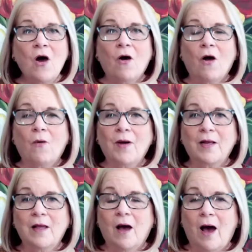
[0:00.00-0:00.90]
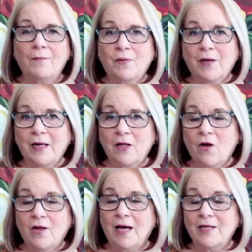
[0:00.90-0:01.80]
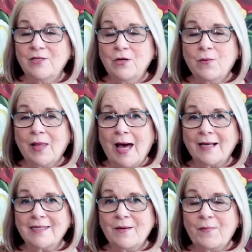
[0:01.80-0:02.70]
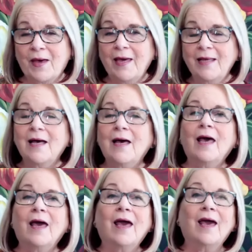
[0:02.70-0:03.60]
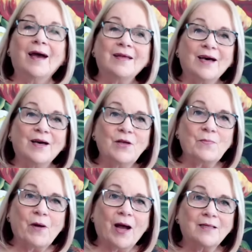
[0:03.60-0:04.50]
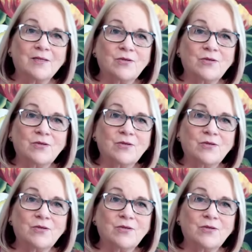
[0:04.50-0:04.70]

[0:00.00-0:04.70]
or when I'm putting on a new relax and pain and a new practice